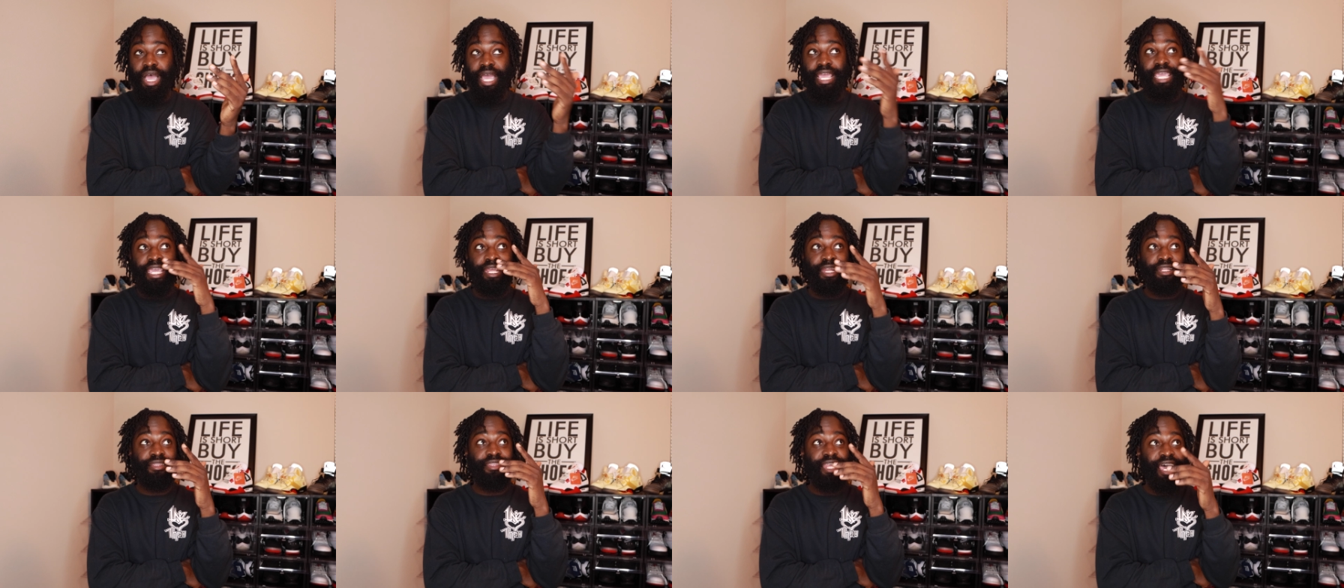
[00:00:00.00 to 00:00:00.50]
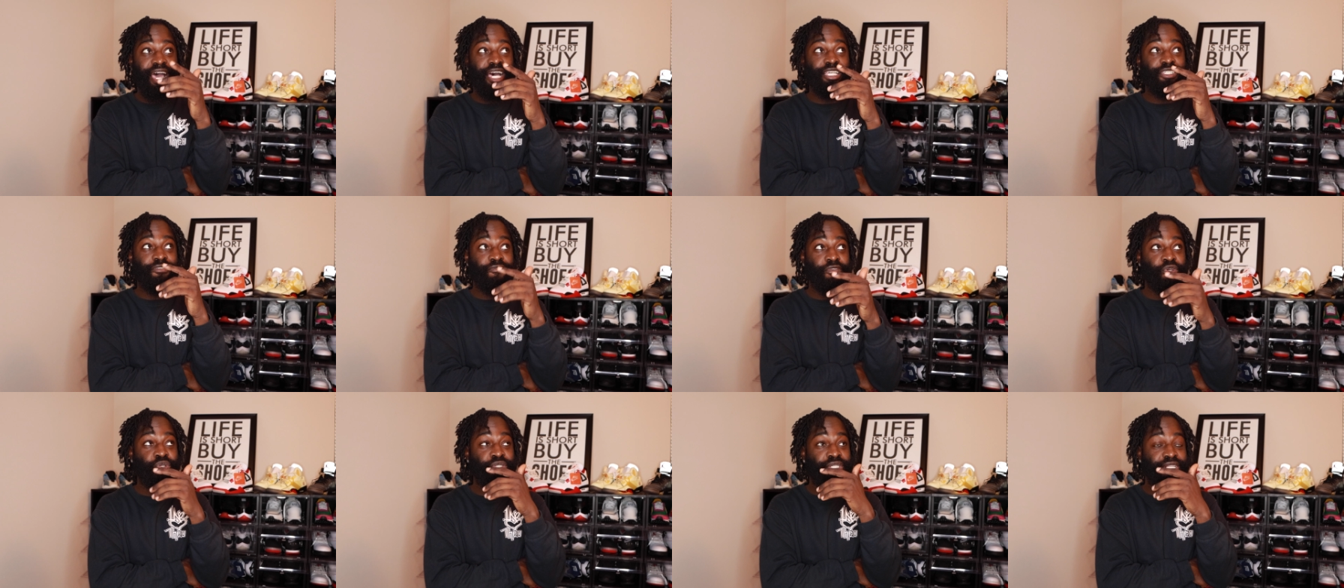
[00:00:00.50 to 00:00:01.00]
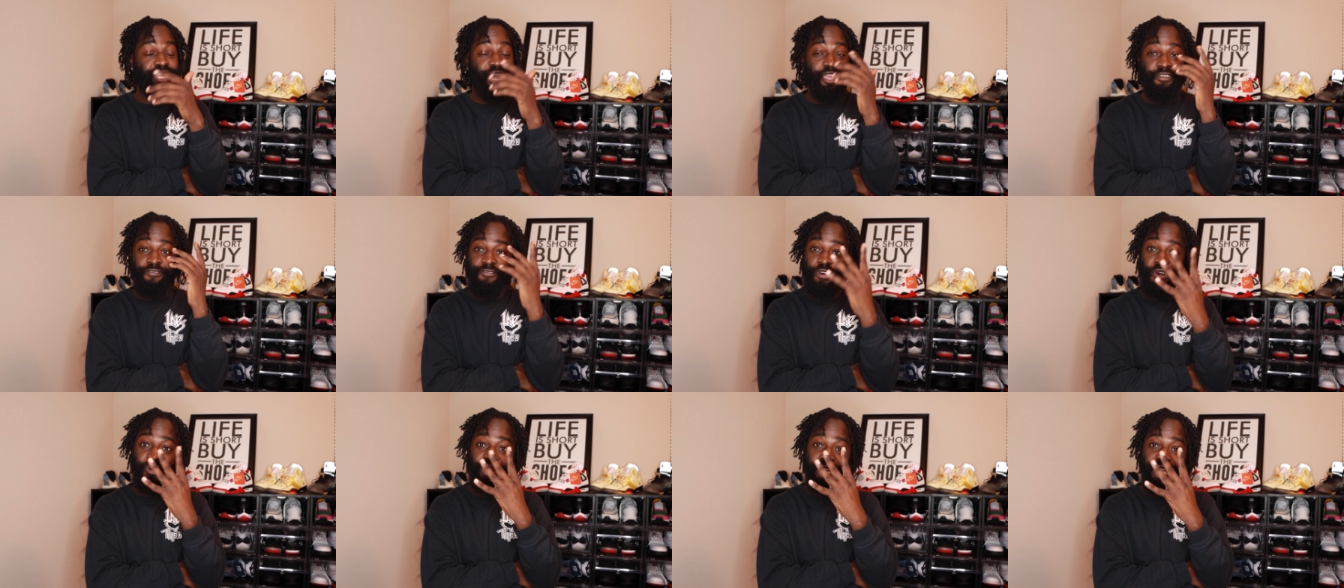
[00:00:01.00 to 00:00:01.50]
I hit a thousand views in
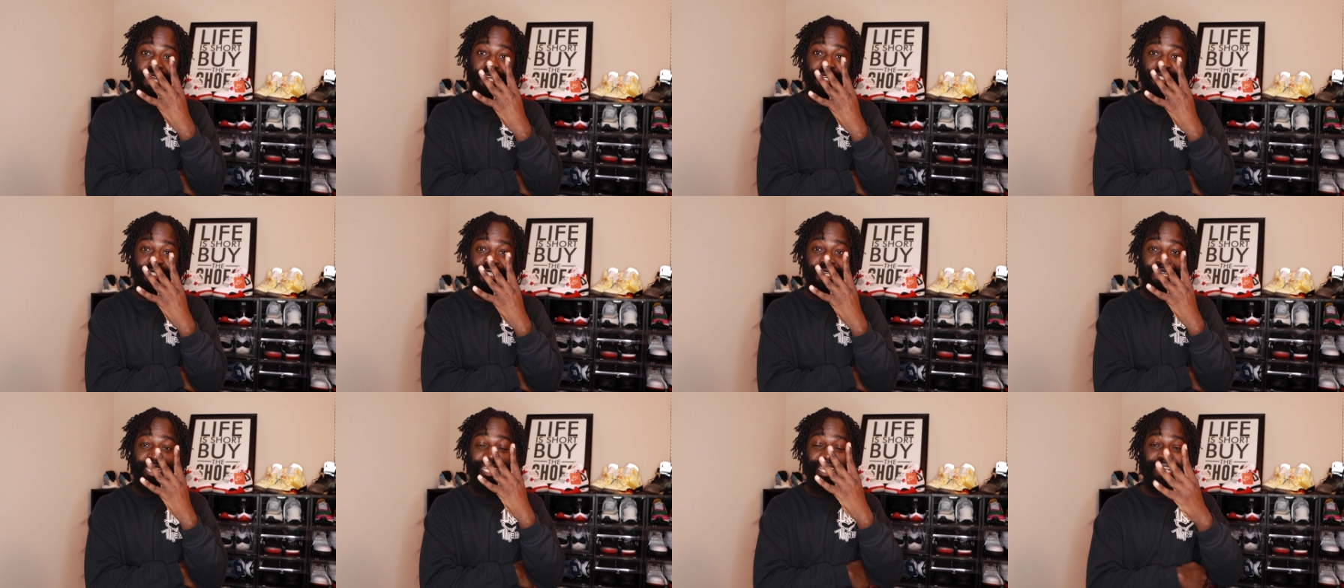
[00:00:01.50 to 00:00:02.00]
like four days.